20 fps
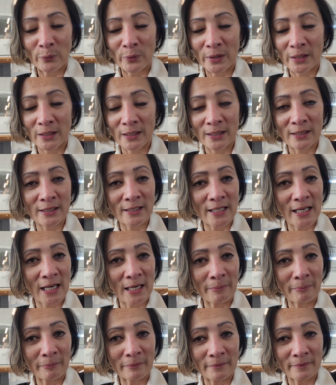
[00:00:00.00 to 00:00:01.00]
we ended
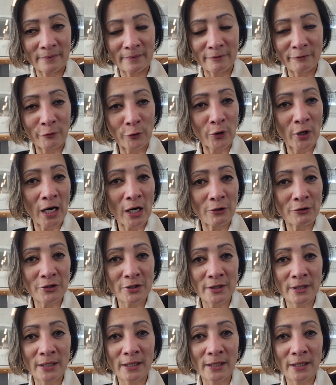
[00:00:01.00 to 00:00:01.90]
up 4 hours